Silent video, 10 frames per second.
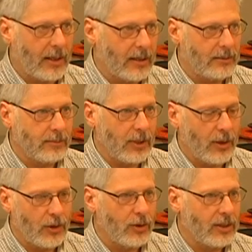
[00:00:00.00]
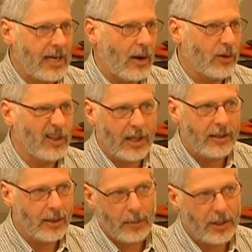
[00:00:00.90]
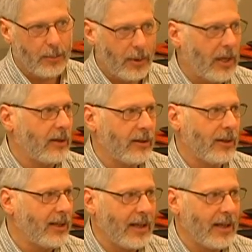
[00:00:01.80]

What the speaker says: and you can calculate them independently.